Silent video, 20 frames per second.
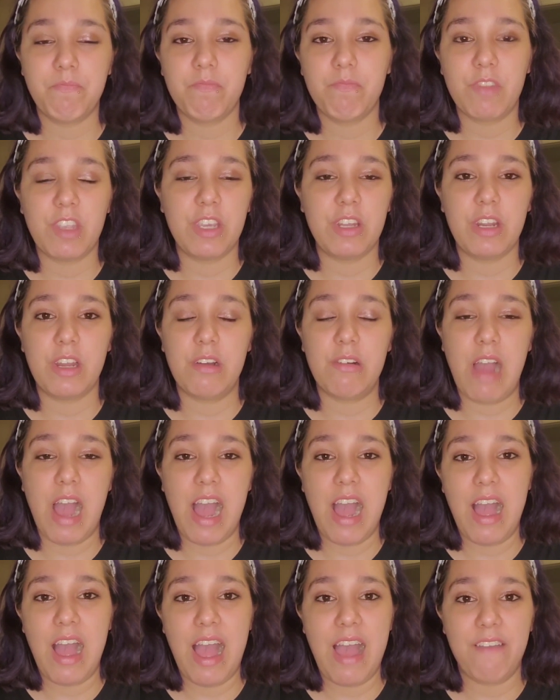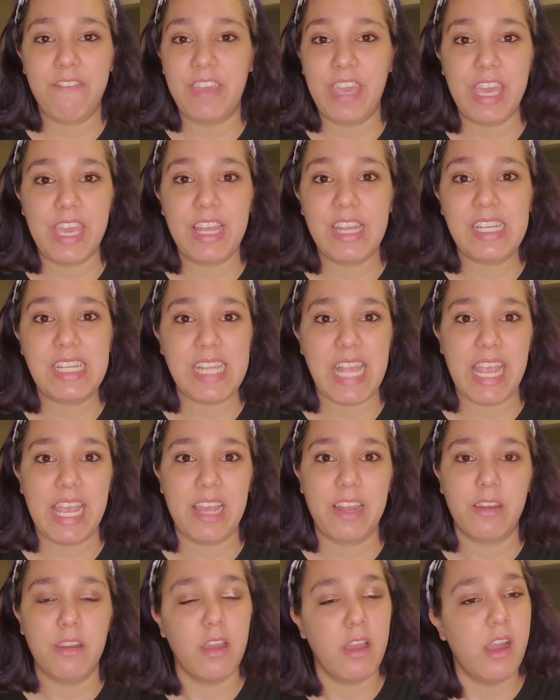You know, I have kids,
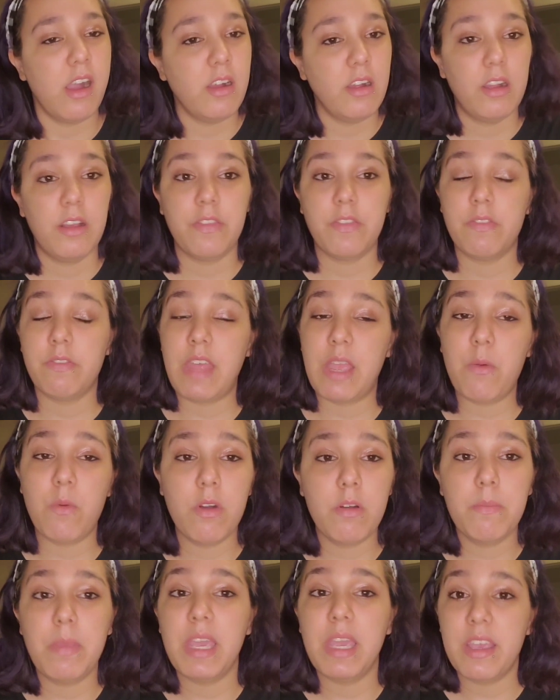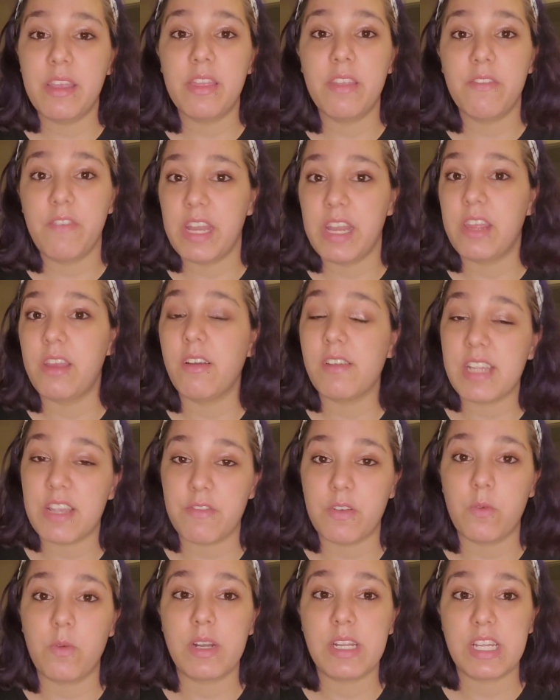and they will be in the videos
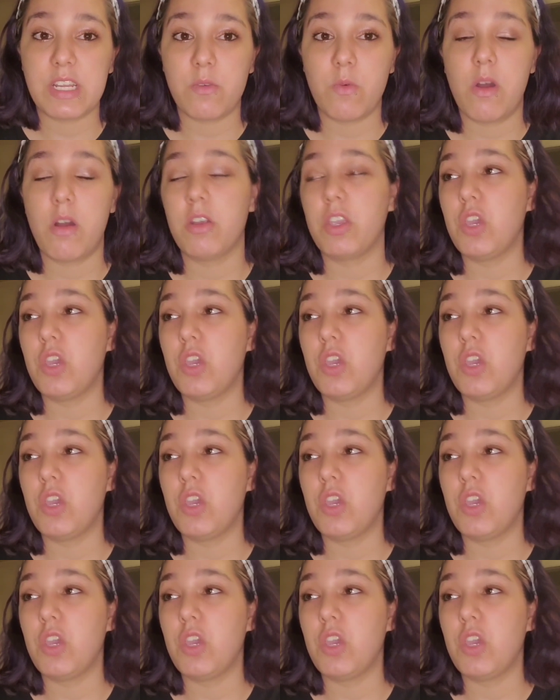every once in a while.